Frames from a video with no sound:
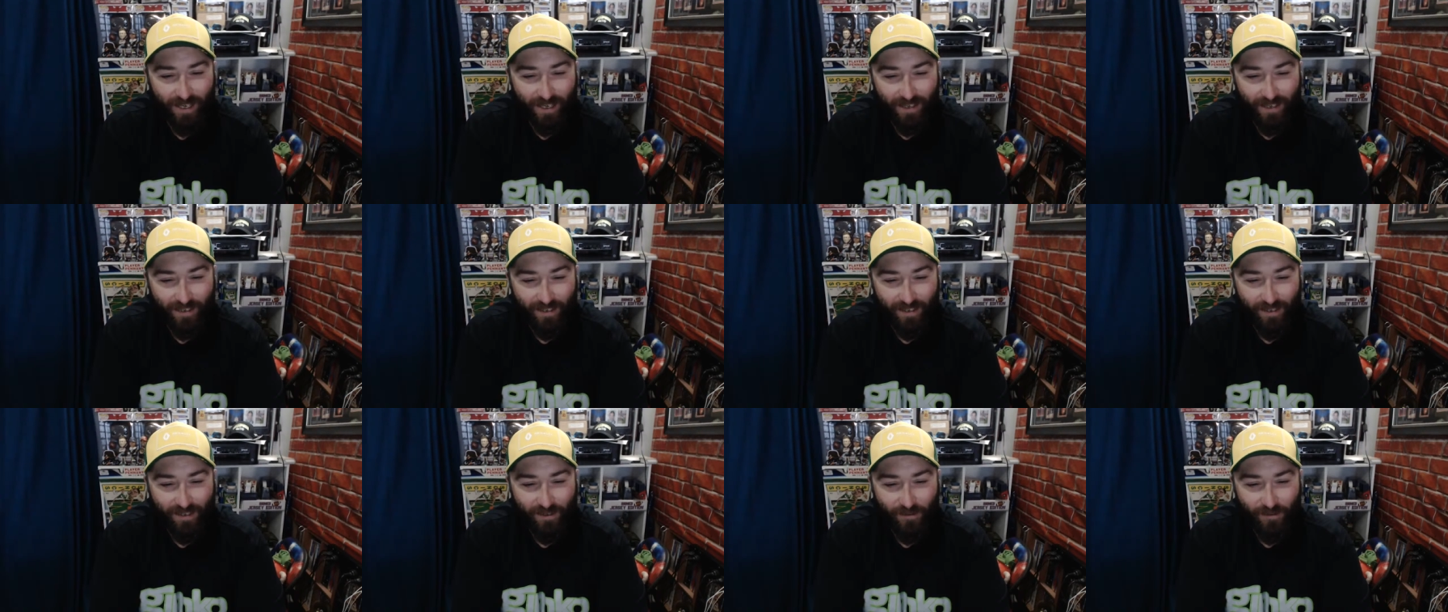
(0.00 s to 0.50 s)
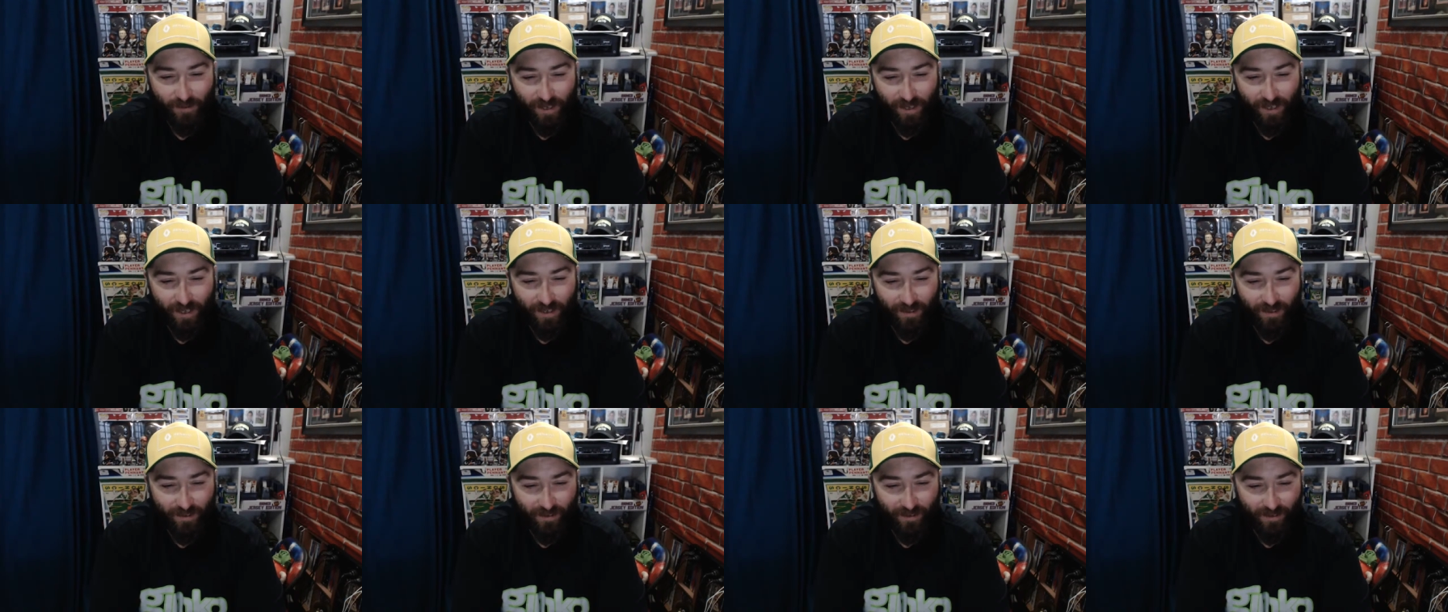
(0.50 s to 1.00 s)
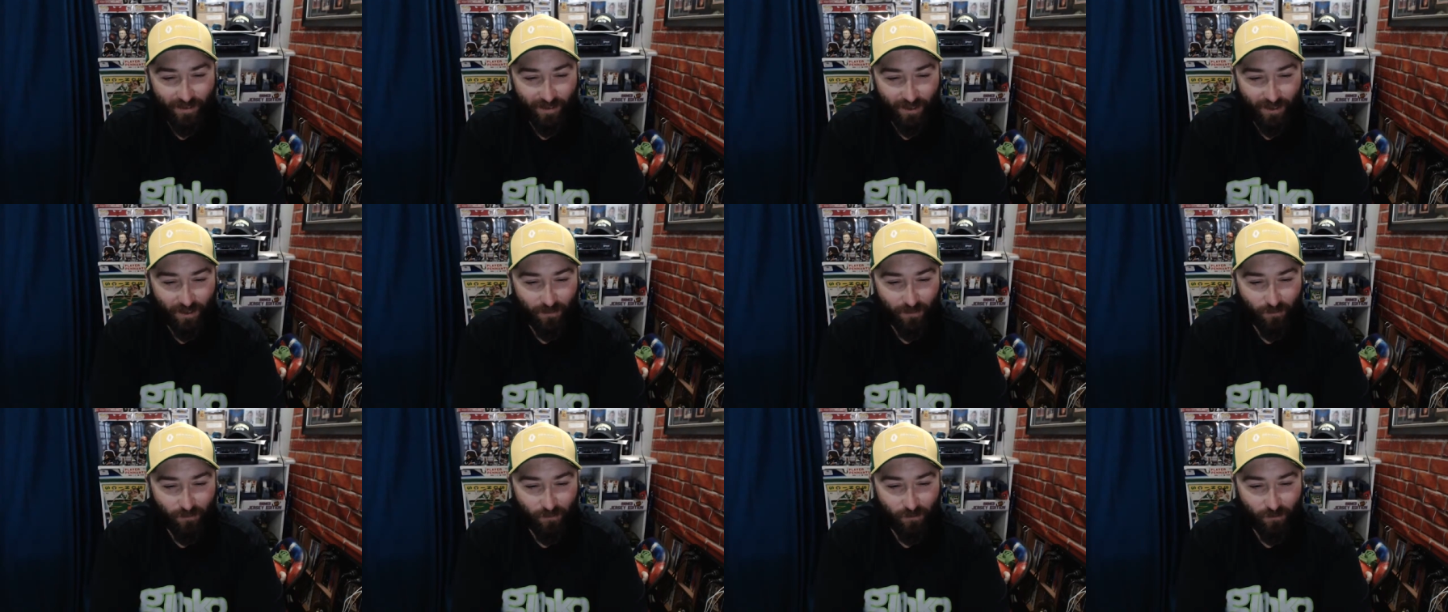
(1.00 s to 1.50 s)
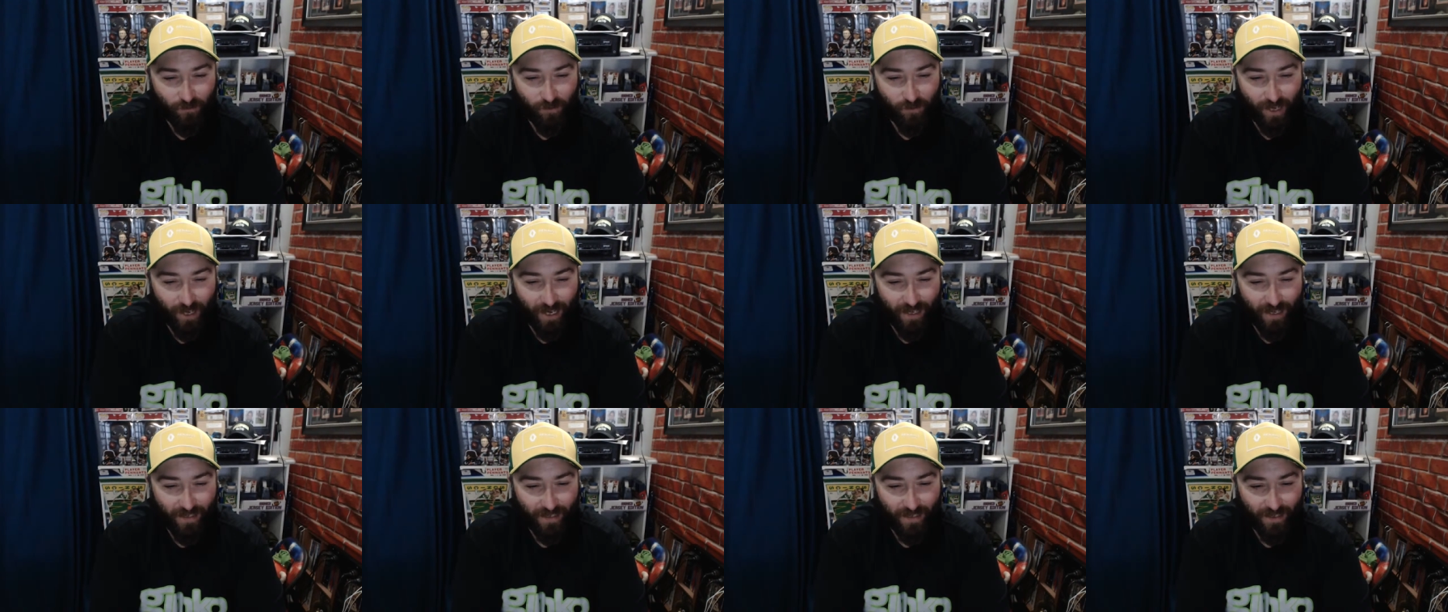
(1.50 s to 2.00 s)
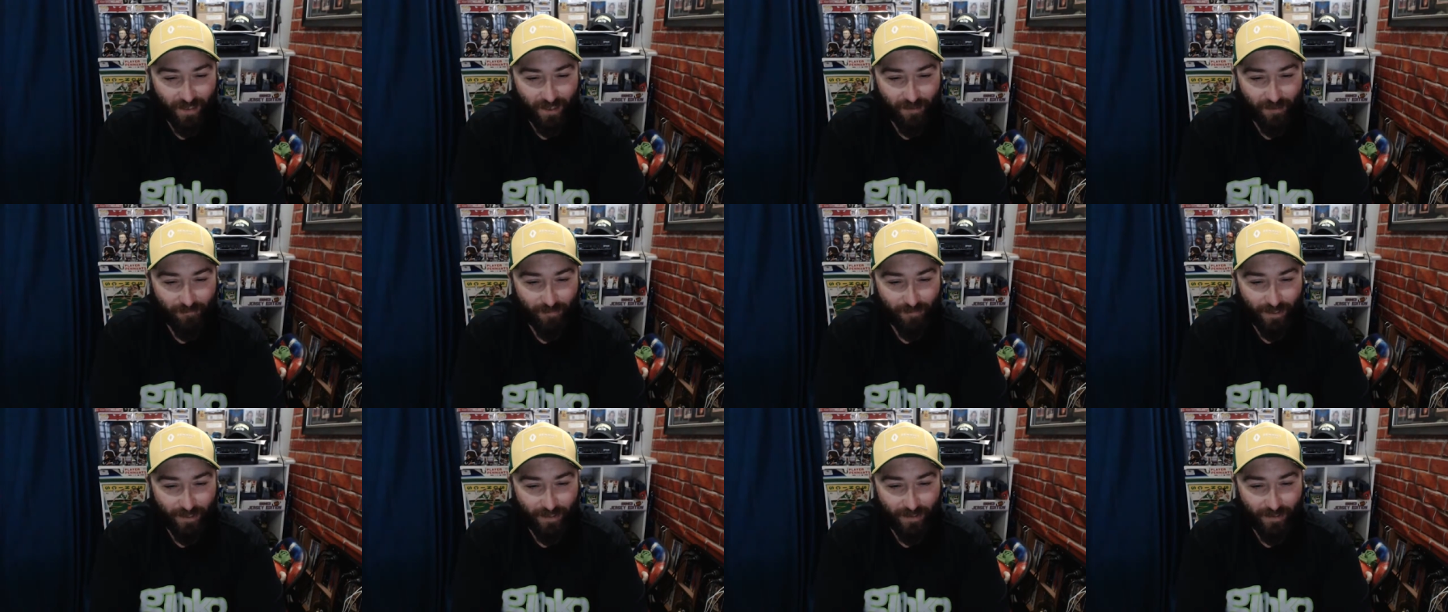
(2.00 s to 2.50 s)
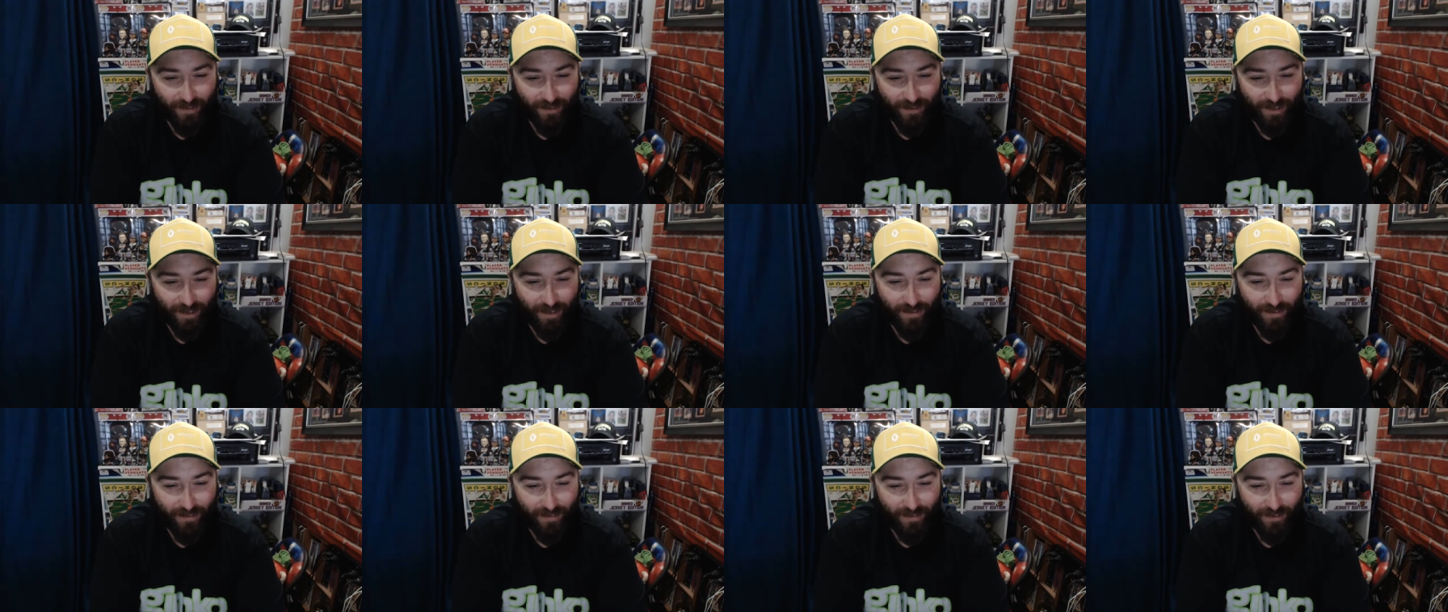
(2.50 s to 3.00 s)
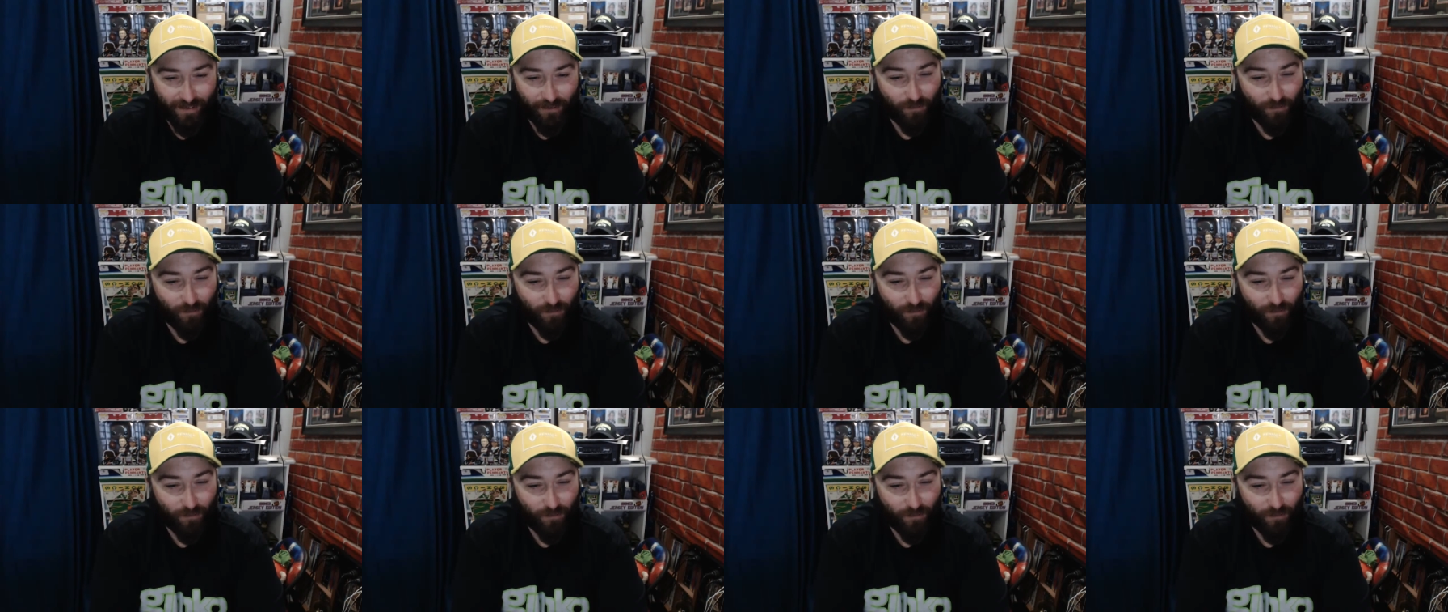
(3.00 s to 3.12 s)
else, well, Dom will get something going.